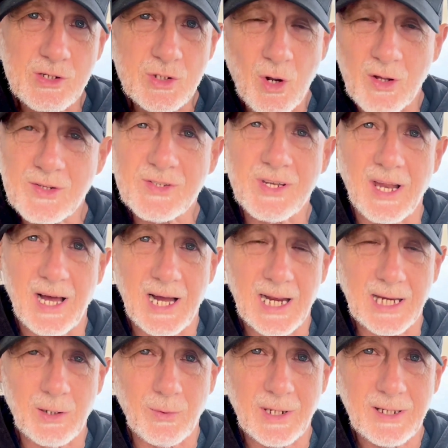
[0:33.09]
constant
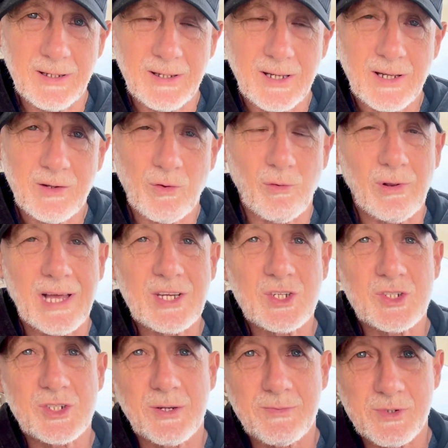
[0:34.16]
arguing, the
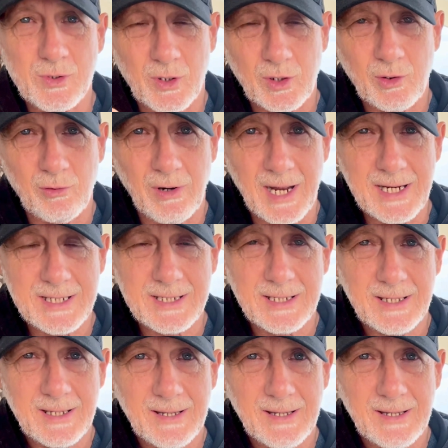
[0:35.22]
relationship's not great,